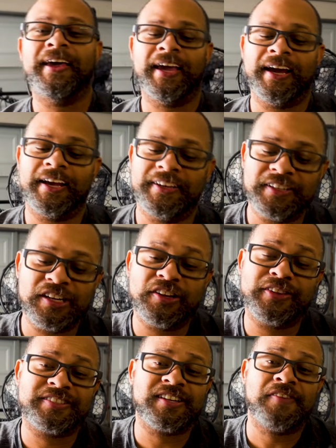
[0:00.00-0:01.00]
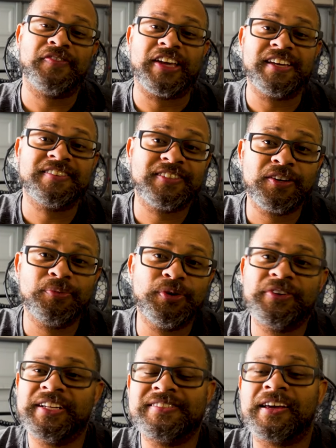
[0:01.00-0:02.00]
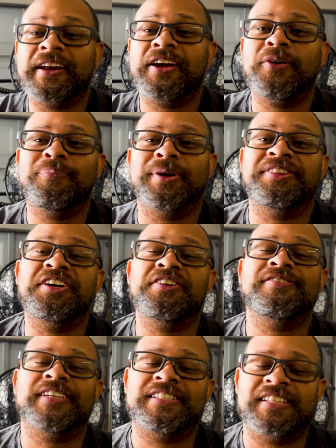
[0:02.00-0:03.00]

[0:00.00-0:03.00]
And you know, the stuff is still moving inside here, but there's a